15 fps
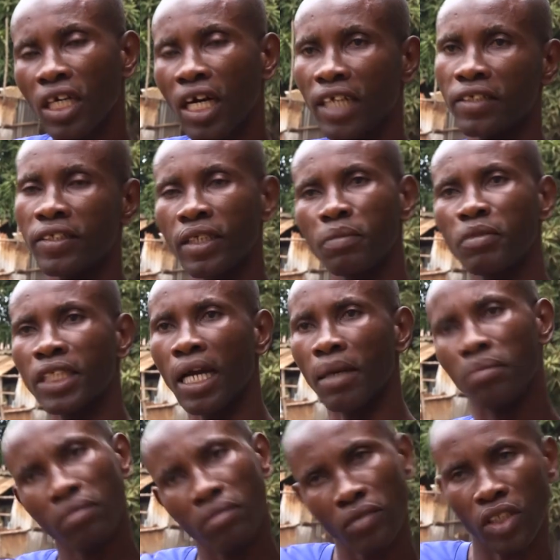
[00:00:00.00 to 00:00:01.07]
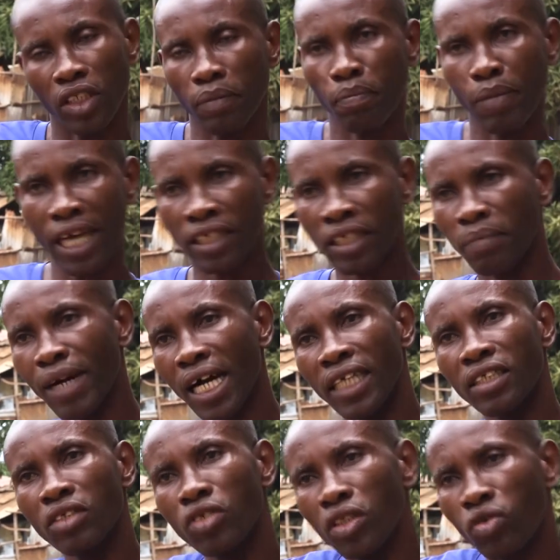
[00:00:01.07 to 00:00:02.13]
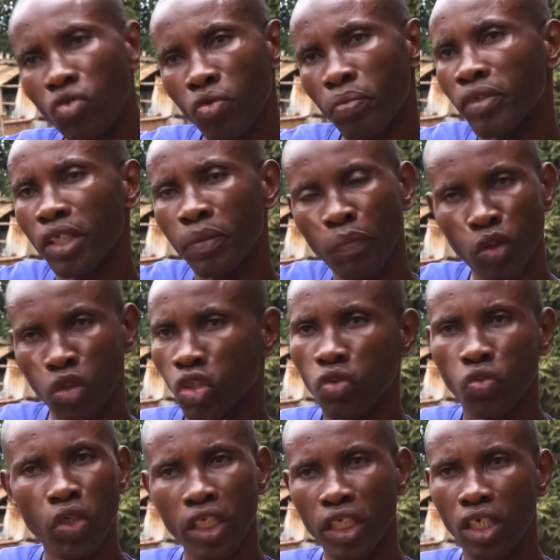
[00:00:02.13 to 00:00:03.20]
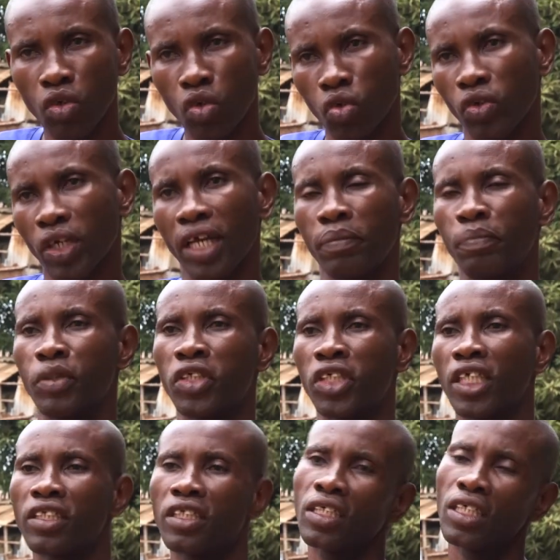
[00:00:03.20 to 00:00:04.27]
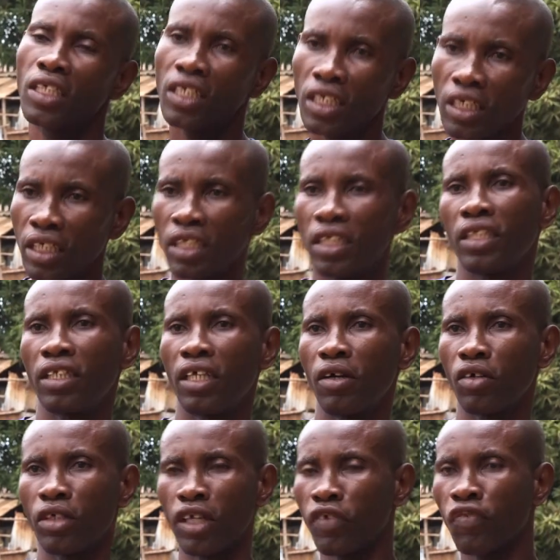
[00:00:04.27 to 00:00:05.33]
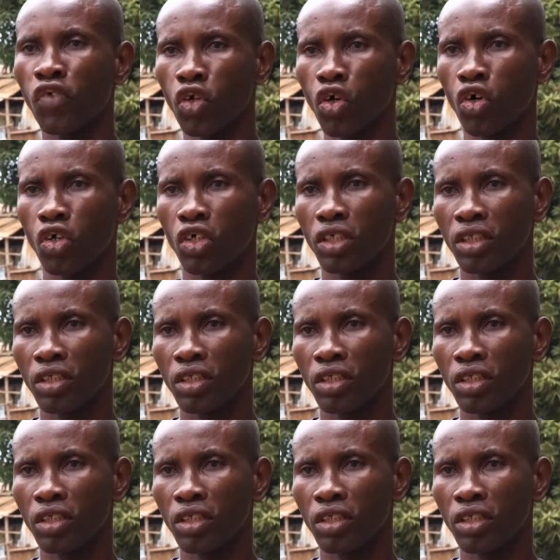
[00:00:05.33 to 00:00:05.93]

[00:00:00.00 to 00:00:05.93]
at the same time the bike man, the person where they load on at the patient, they for them.